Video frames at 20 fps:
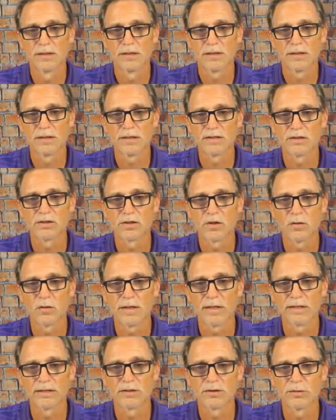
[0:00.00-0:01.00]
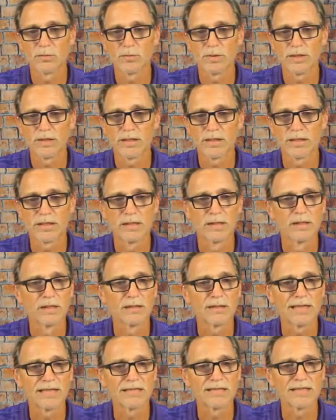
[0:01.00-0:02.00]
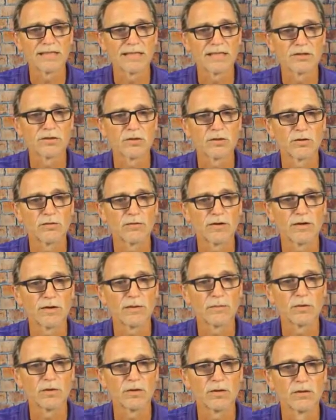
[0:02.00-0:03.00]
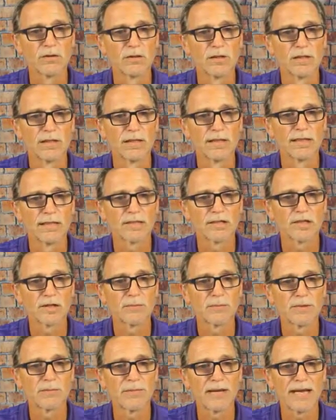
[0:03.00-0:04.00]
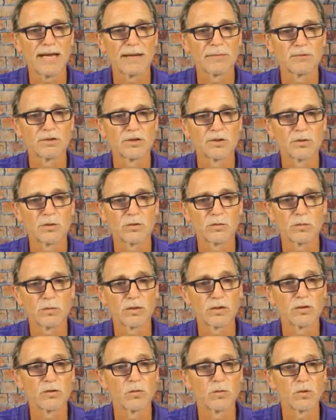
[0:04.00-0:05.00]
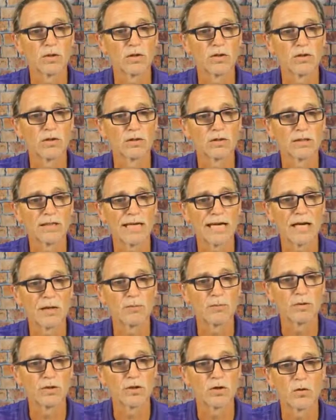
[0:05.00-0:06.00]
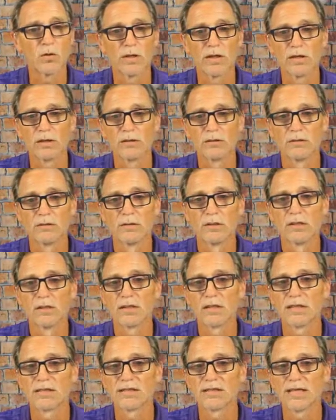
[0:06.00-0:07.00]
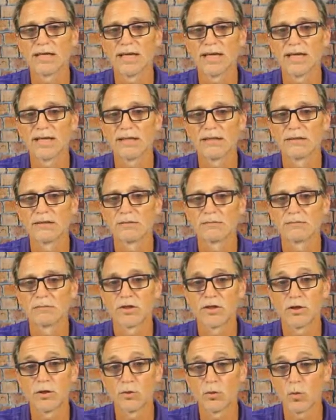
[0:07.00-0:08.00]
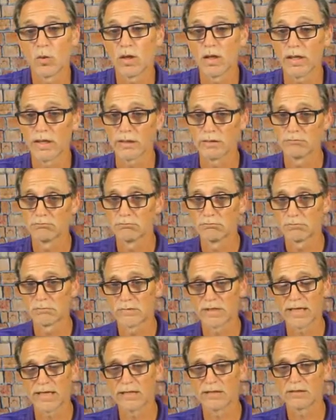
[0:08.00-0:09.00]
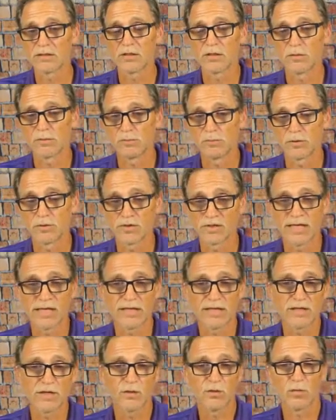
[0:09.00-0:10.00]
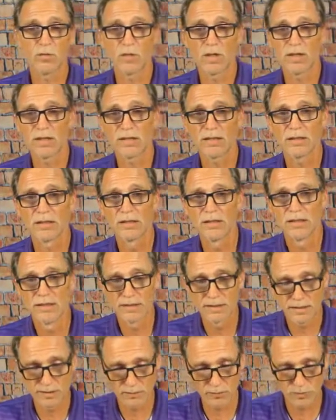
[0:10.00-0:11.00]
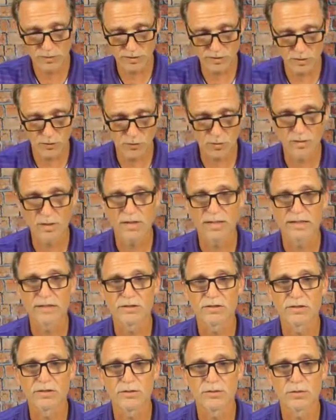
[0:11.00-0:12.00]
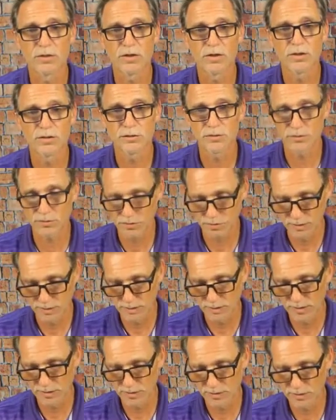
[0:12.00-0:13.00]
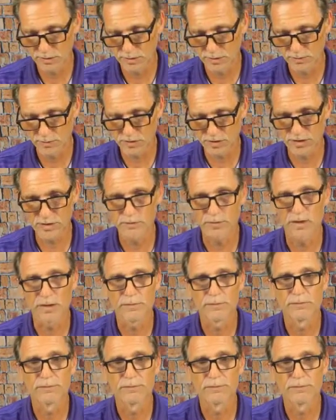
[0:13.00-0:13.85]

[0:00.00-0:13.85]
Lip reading: is going to be, that's the internal variable. It's going to be mapped to a real world output coil, let's say Q1. Okay, so percent Q1 would correlate to Q sub 0.